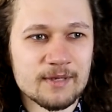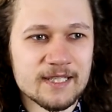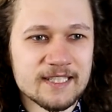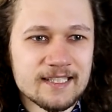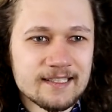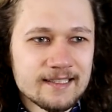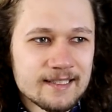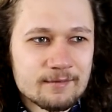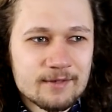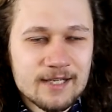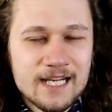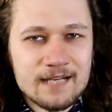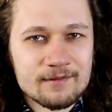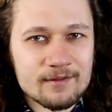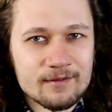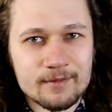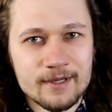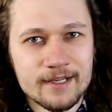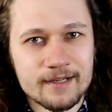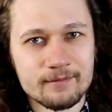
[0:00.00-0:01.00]
basically become
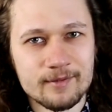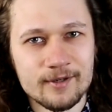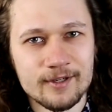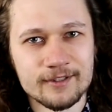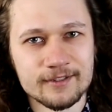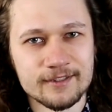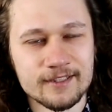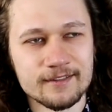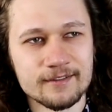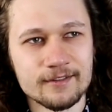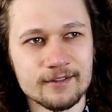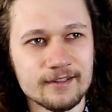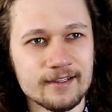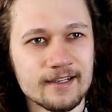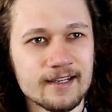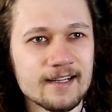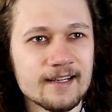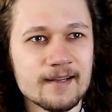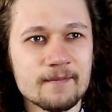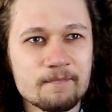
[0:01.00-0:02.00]
a better person or
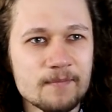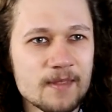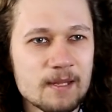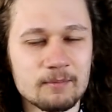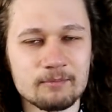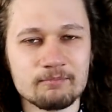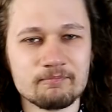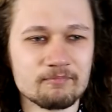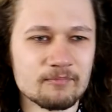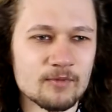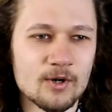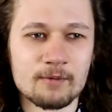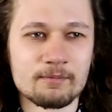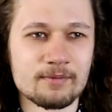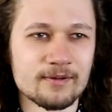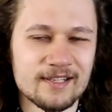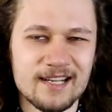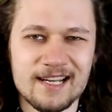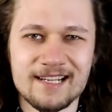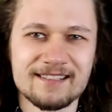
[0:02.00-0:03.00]
more
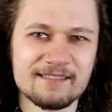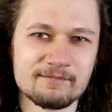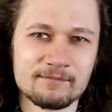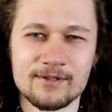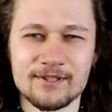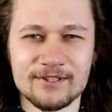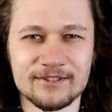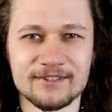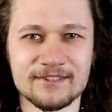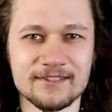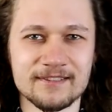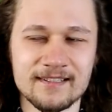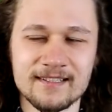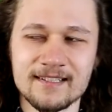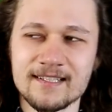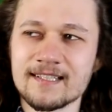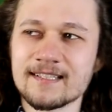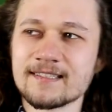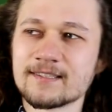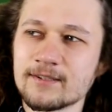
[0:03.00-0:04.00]
productive person.
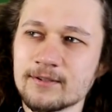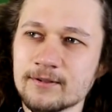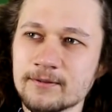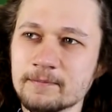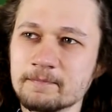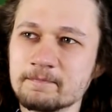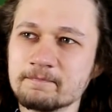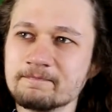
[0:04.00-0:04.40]
So